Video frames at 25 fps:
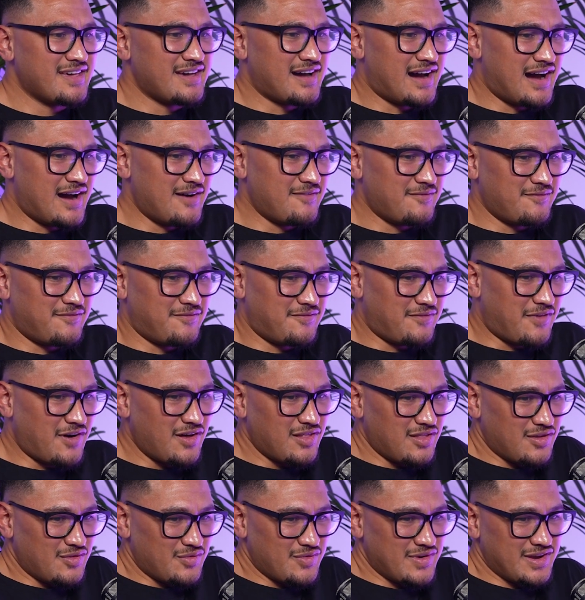I'm
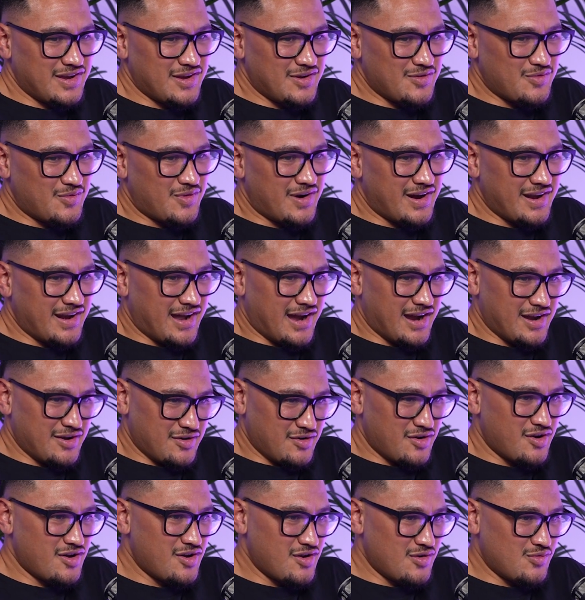following what I
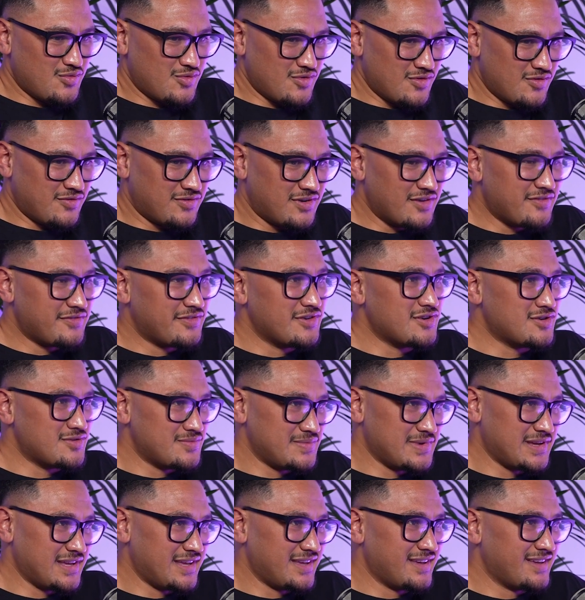know will fulfill
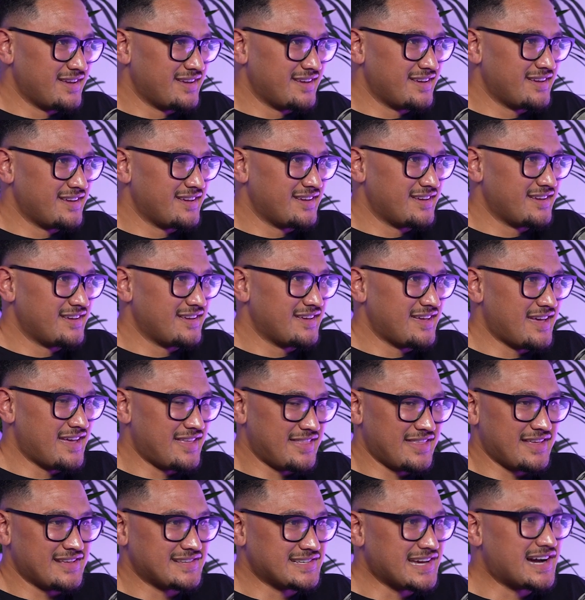me,
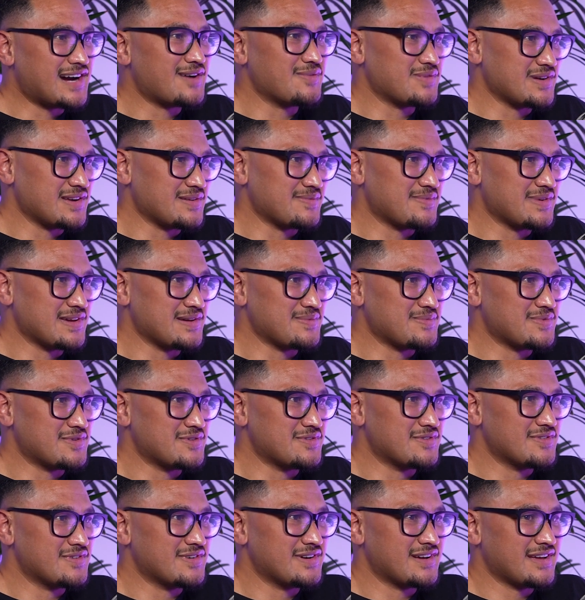and that's helping
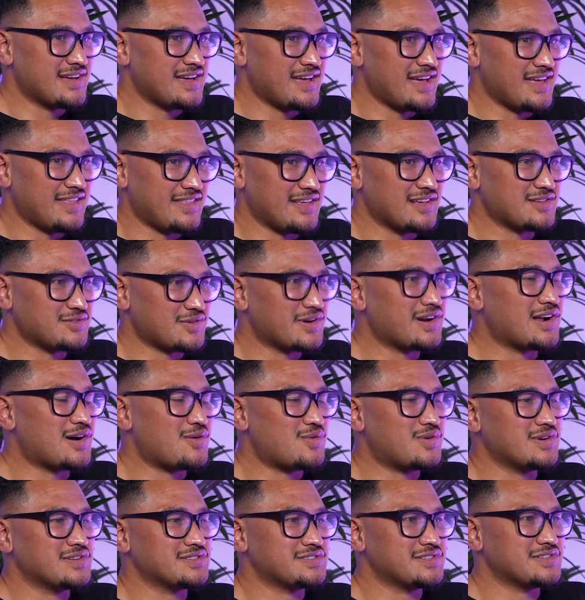people, and that's what I
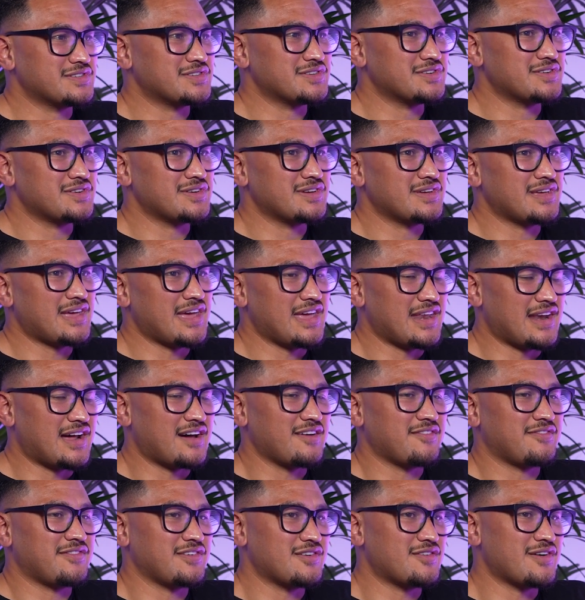want to do, and I
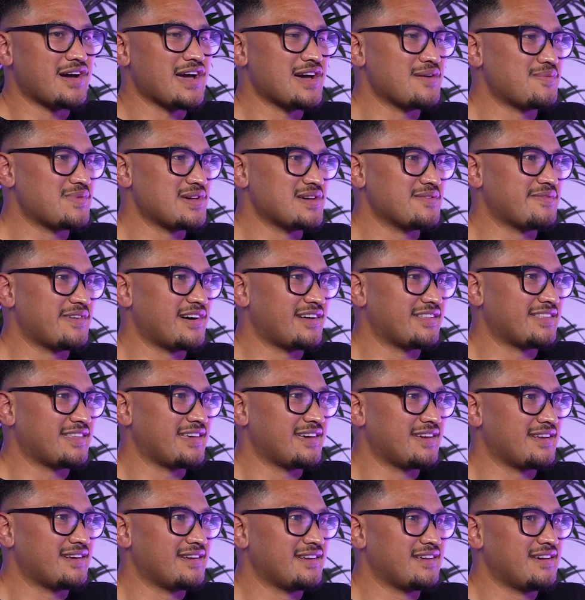feel happy about
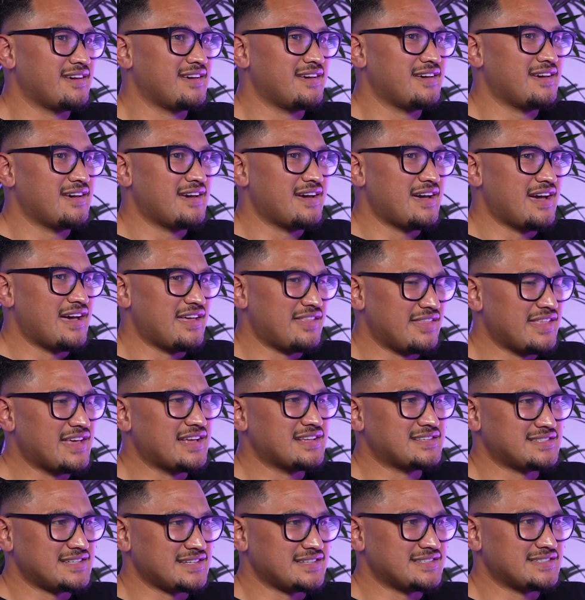that, and
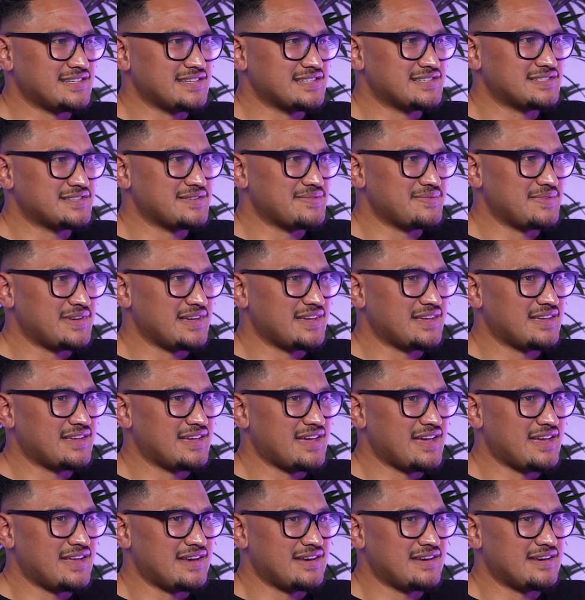that's success to me.
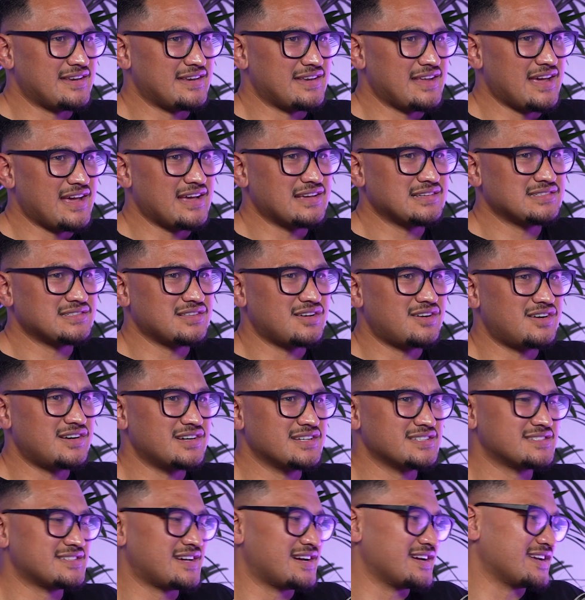And as long
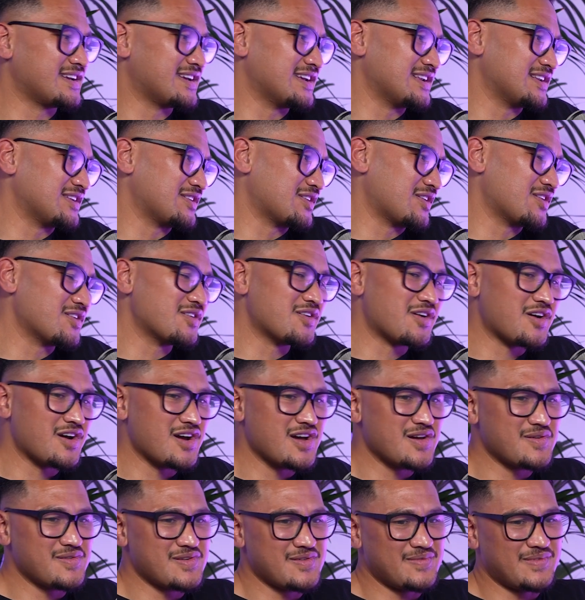as I can go
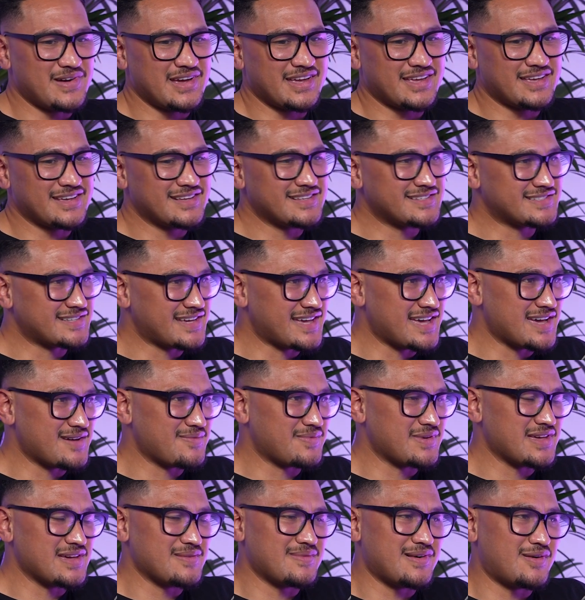home and my kids are
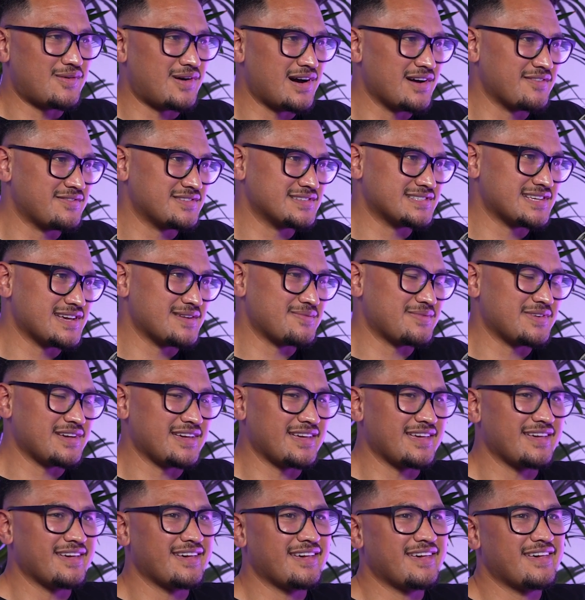happy and my wife is happy